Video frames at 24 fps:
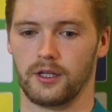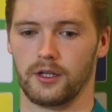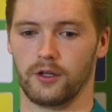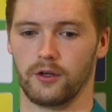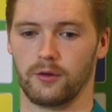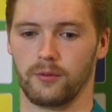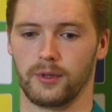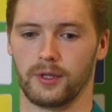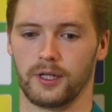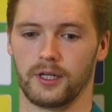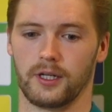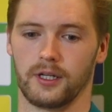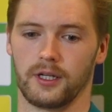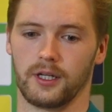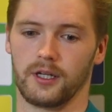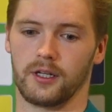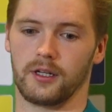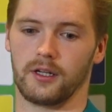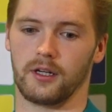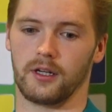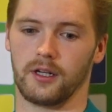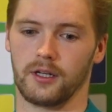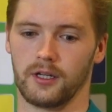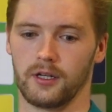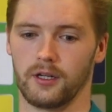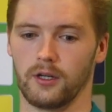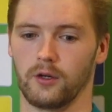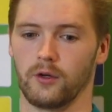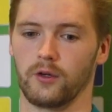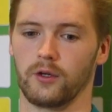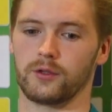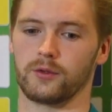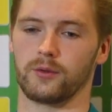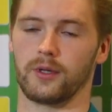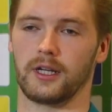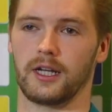you know being on a on a
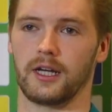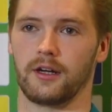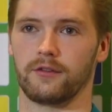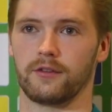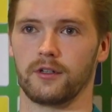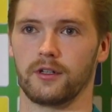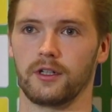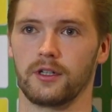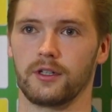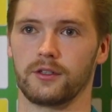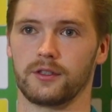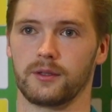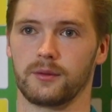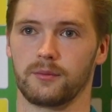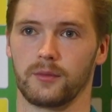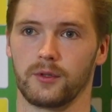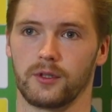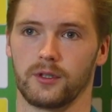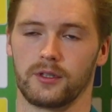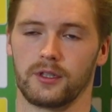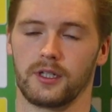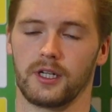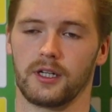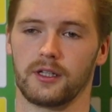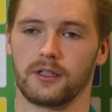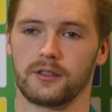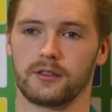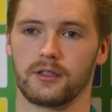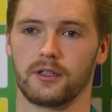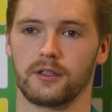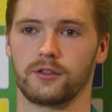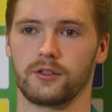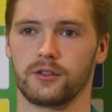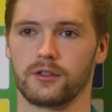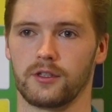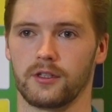low as well after losing. But yeah, it's,
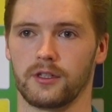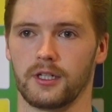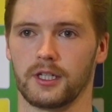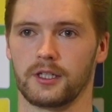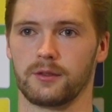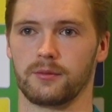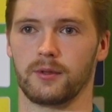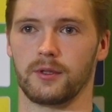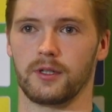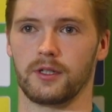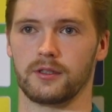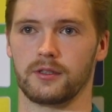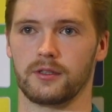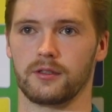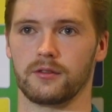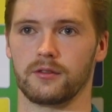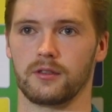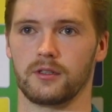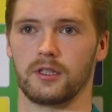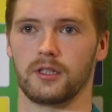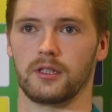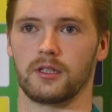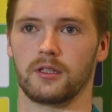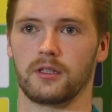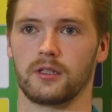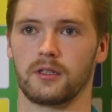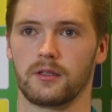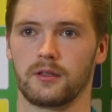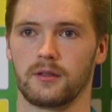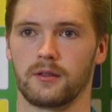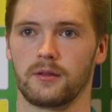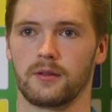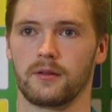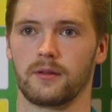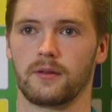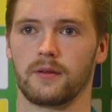it's just good experiences
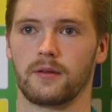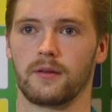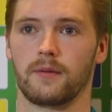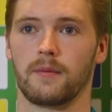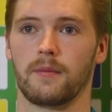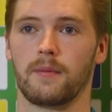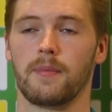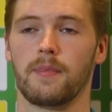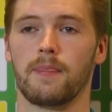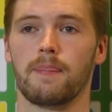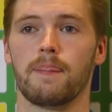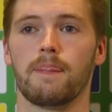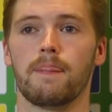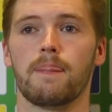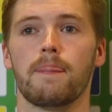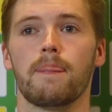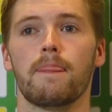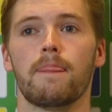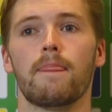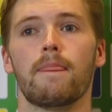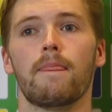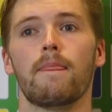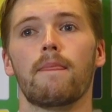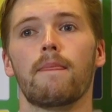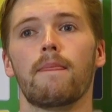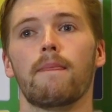And, and, and your club